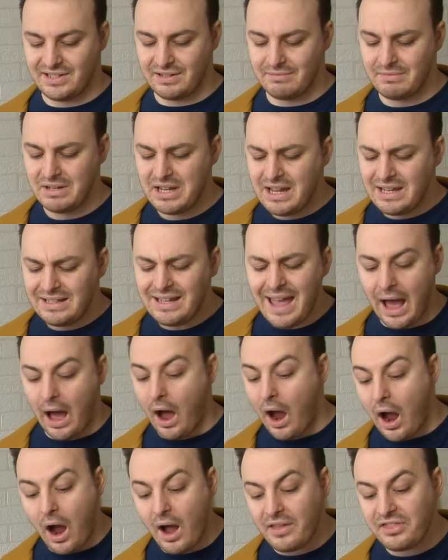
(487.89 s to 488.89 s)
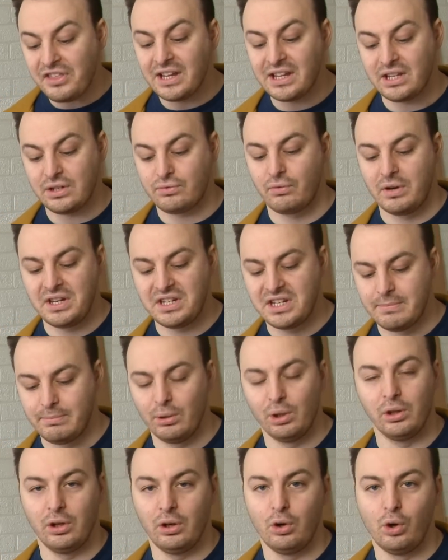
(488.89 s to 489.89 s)
And yeah, I think it's
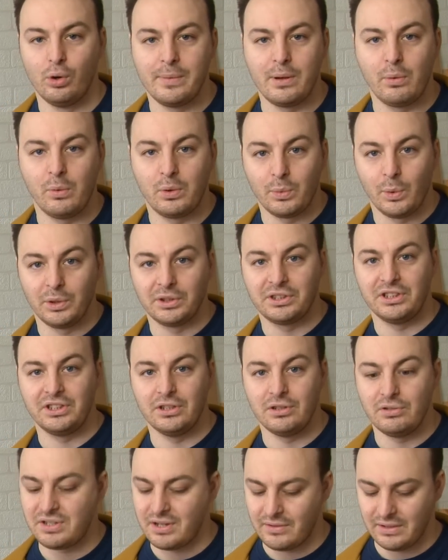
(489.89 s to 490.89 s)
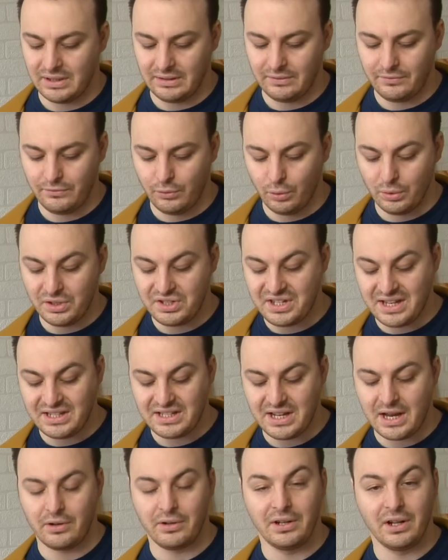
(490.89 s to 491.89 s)
reasonable that Hornby would want to do something for the
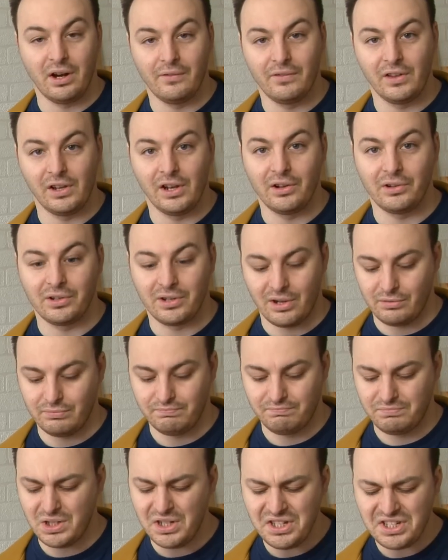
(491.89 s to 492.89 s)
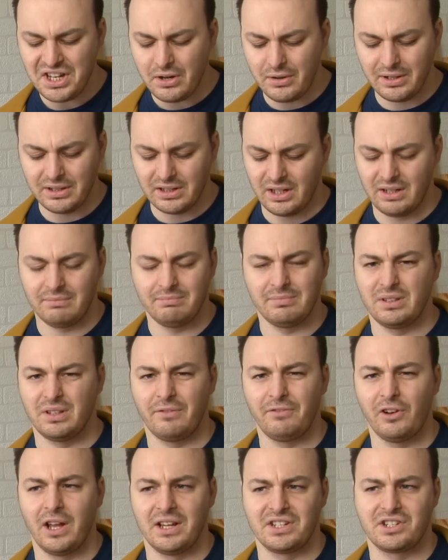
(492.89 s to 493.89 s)
centenary of the loco, considering that the
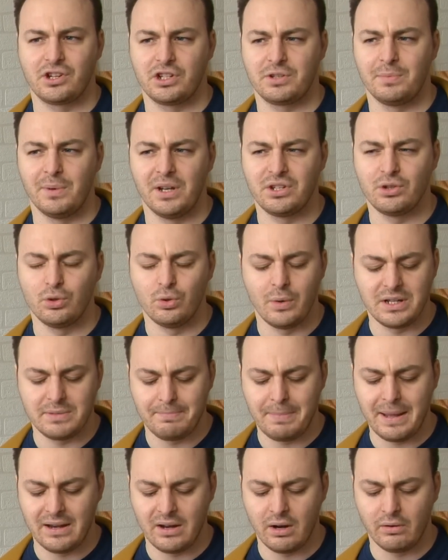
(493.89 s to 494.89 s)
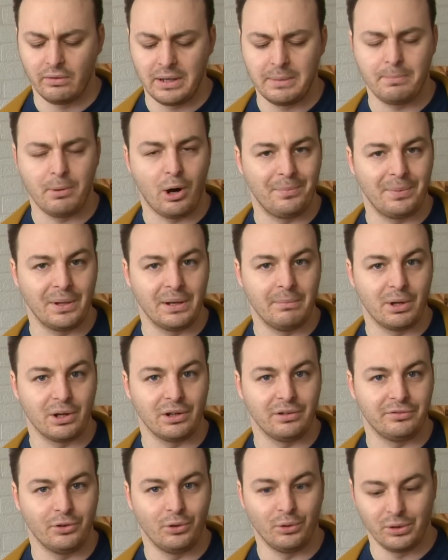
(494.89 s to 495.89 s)
Flying Scotsman has always been a really popular
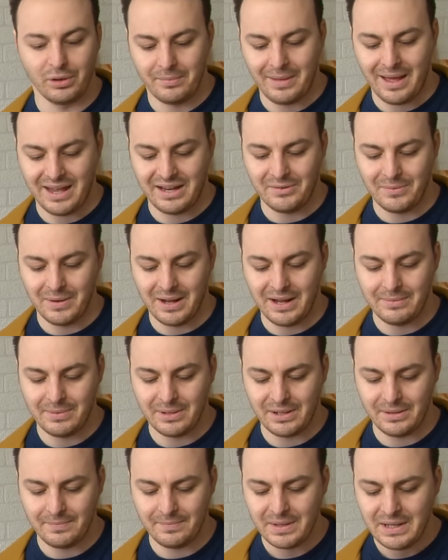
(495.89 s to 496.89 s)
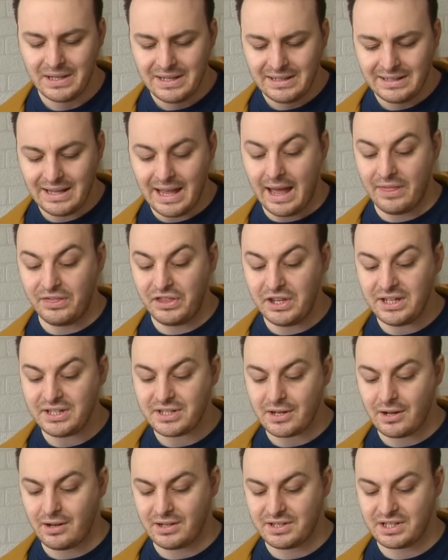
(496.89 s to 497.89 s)
model for them anyway. But yeah,
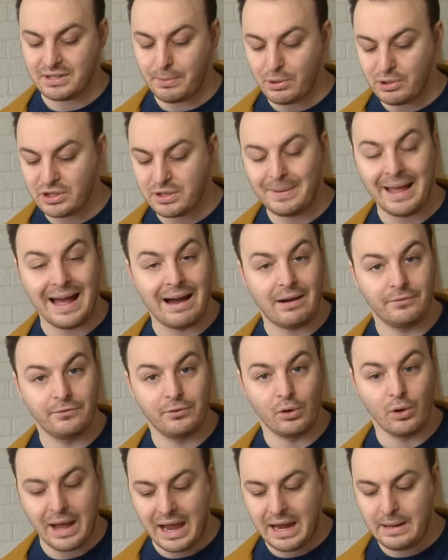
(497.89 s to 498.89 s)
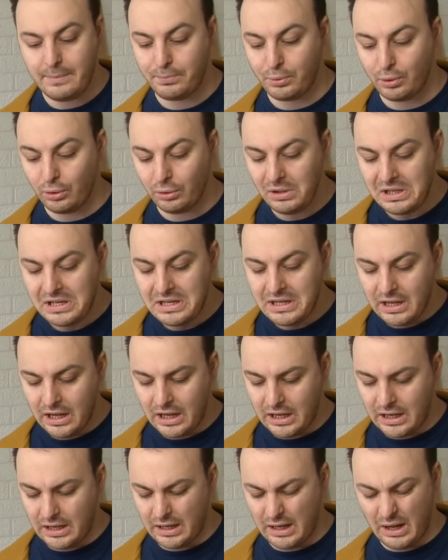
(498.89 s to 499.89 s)
these are supposed to be out for April.
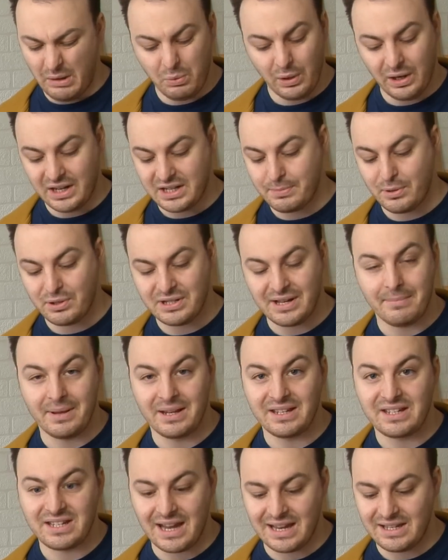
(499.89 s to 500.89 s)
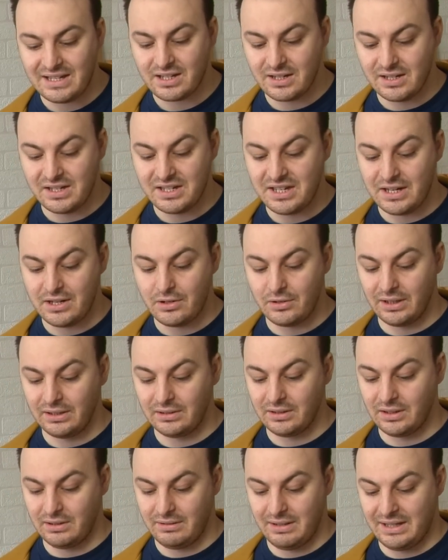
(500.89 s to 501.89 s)
Well, I suppose that makes sense, considering
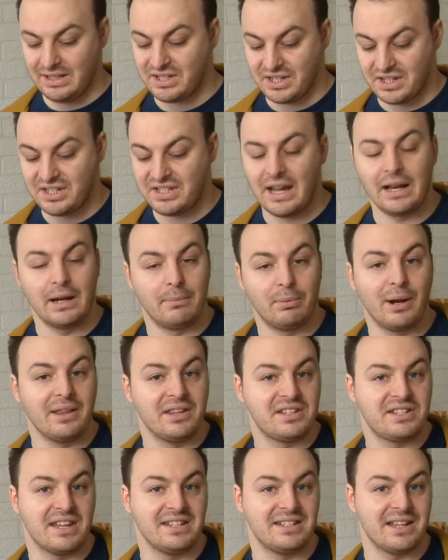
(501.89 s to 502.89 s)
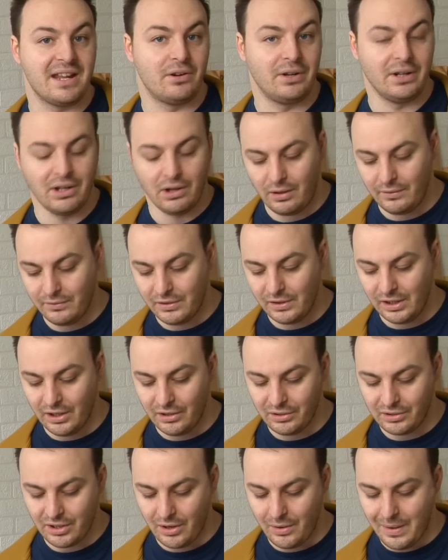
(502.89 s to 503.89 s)
that it's to celebrate the centenary of the
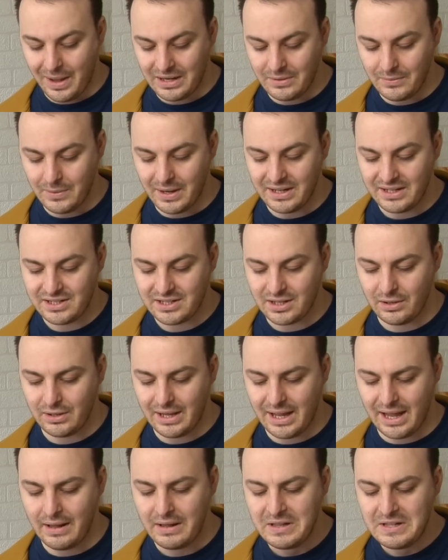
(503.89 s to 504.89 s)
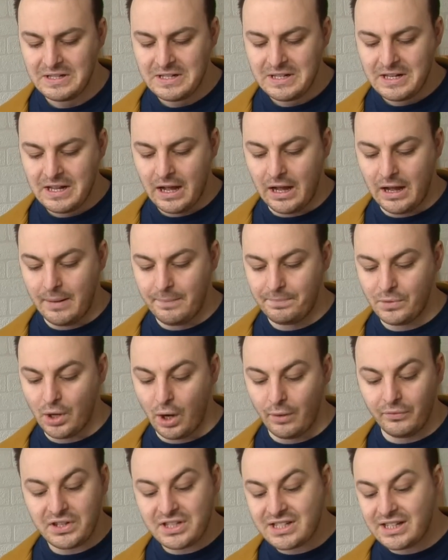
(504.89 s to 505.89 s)
loco anyway. So yeah,
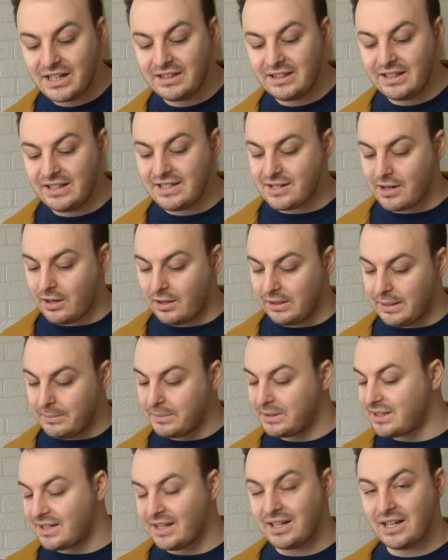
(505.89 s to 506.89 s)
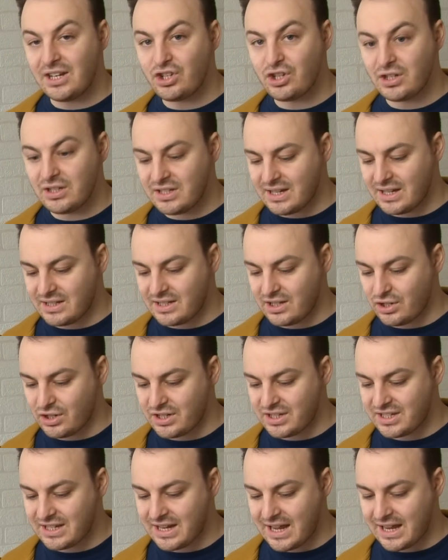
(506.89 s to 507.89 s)
obviously these are limited editions, as I
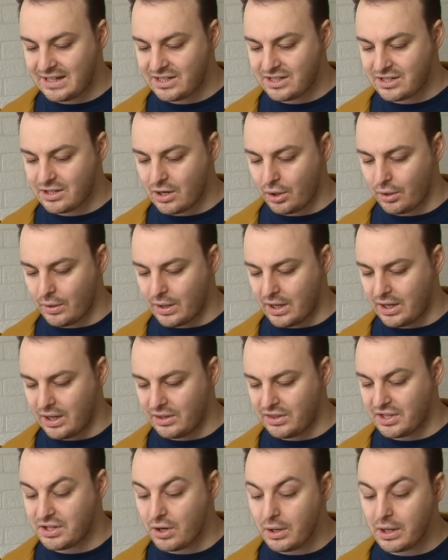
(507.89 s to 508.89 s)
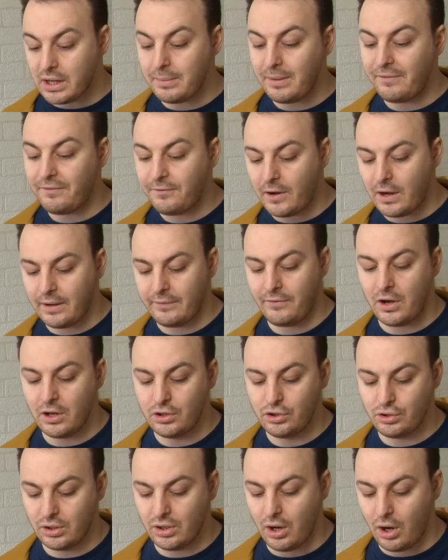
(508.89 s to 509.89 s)
just said, so there's only going to be
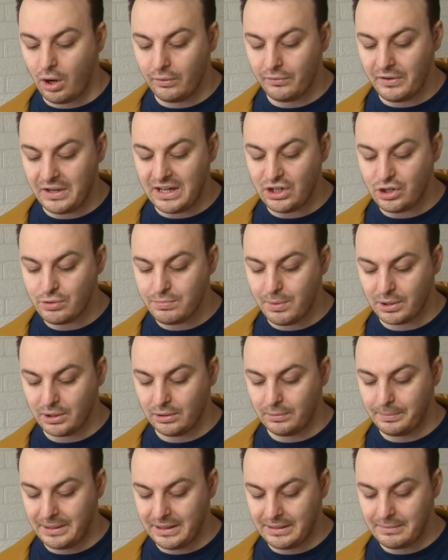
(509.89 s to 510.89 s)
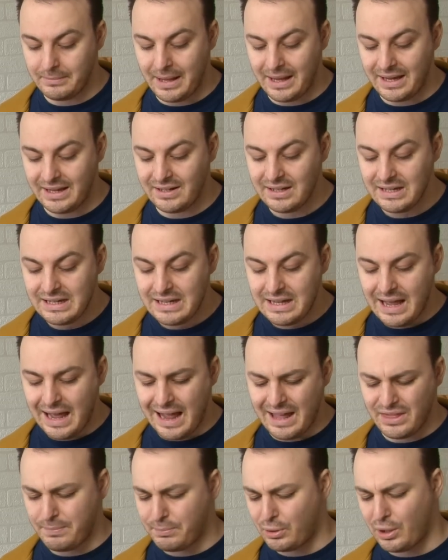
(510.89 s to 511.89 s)
500 of each model being made,
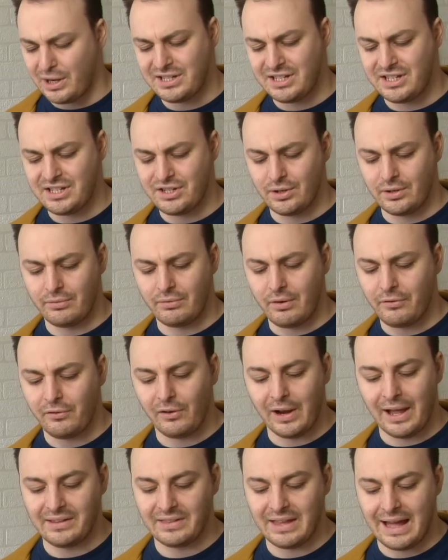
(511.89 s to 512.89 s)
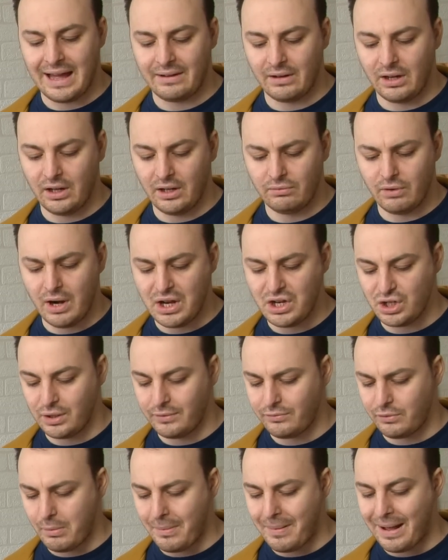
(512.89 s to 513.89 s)
and the prices sort of reflect that,
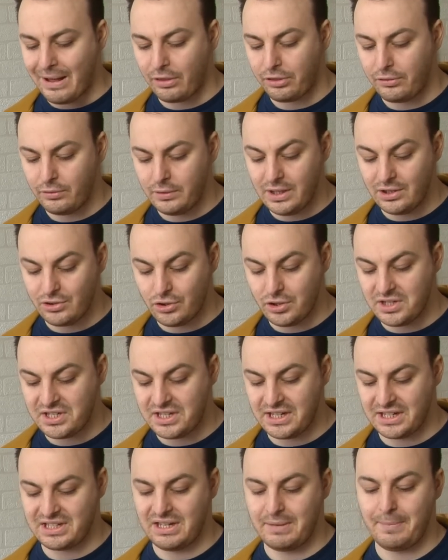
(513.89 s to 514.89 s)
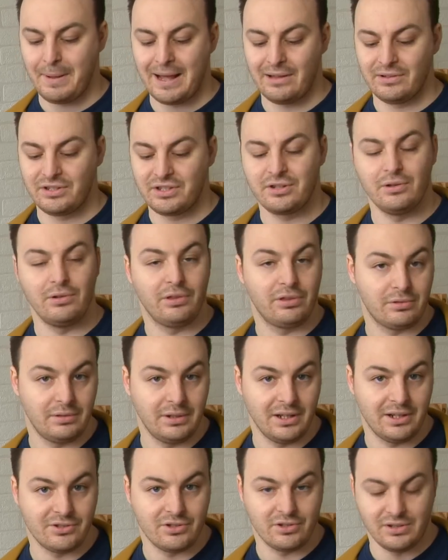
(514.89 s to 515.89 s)
ranging from about £360 to
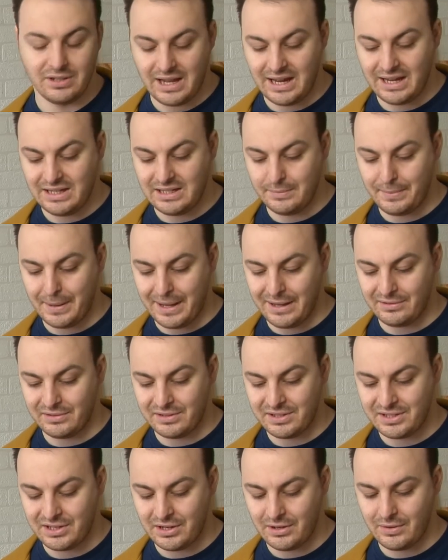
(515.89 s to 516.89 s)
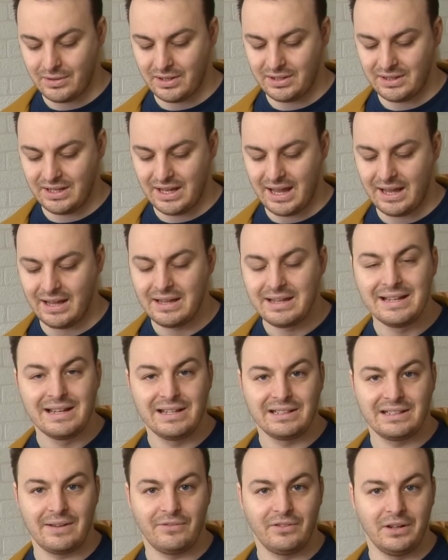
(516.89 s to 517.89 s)
£380. So yeah,
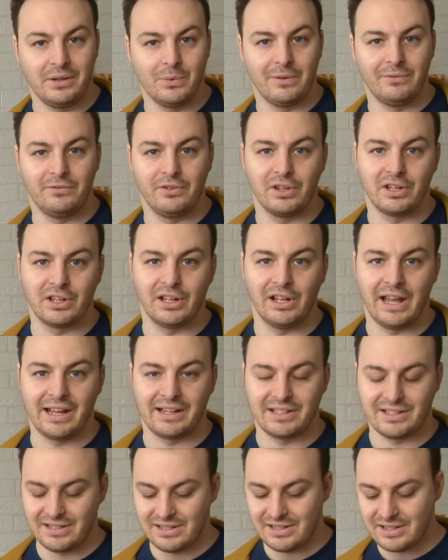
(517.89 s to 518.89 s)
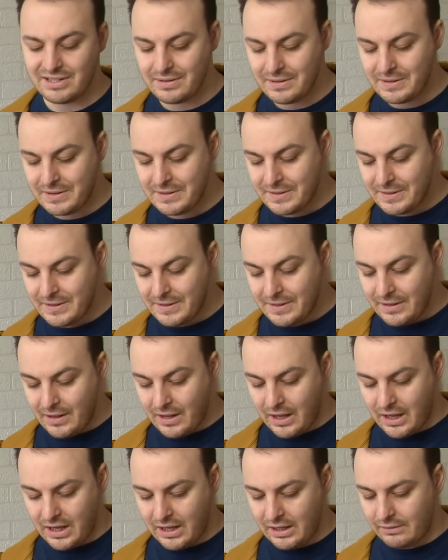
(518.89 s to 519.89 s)
definitely one for the collectors.
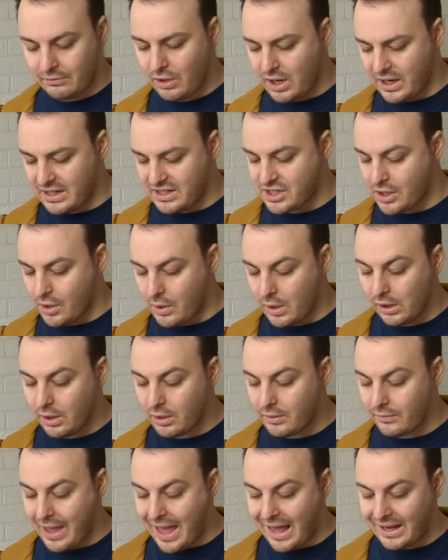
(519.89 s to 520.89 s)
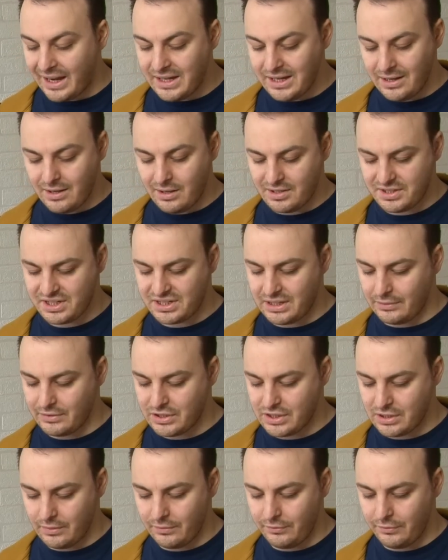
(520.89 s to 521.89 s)
Right, so a lot of LNER stuff
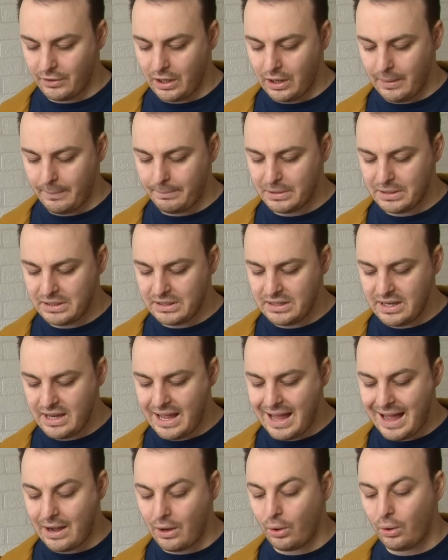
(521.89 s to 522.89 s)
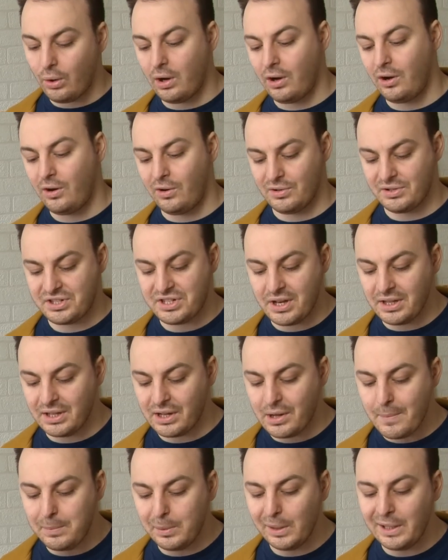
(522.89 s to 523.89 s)
so far, but now,
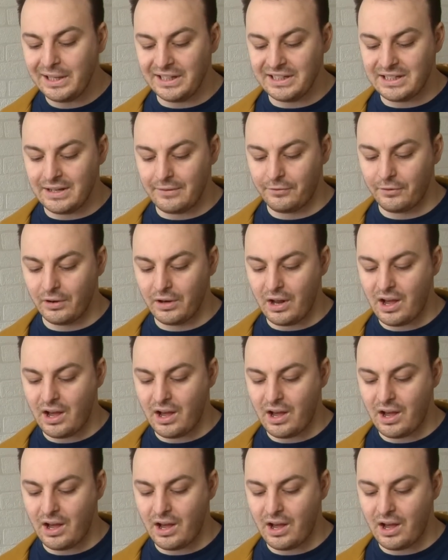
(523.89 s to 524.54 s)
something completely different.